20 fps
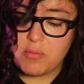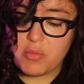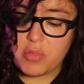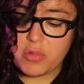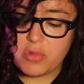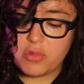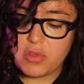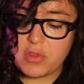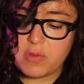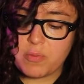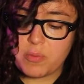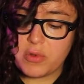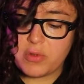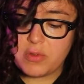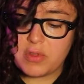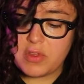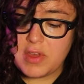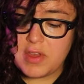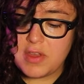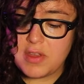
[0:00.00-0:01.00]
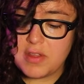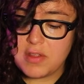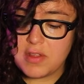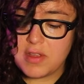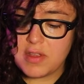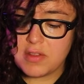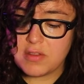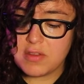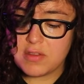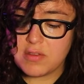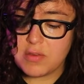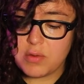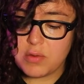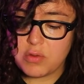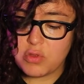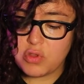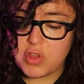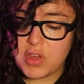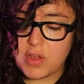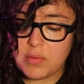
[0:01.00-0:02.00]
but just pretend that this whole
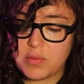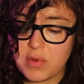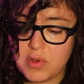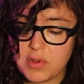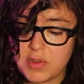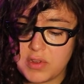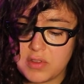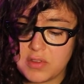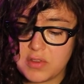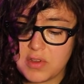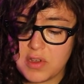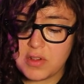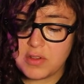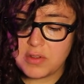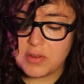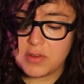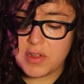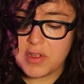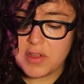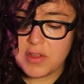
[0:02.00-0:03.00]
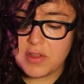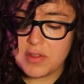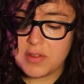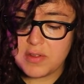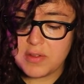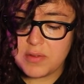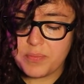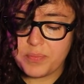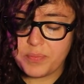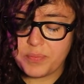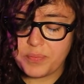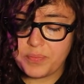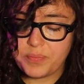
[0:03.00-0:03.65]
shamrock is colored in.